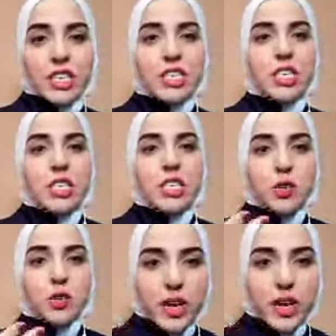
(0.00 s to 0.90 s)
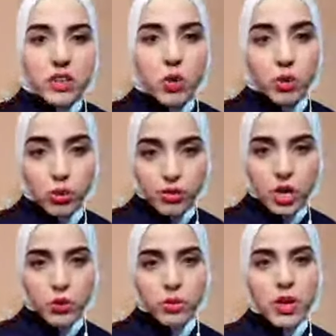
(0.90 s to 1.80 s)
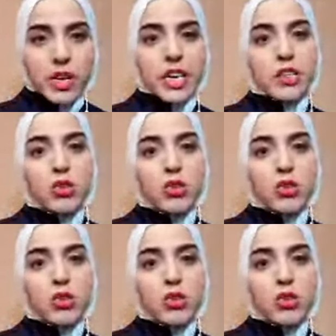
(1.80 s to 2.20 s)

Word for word: is spread all over our body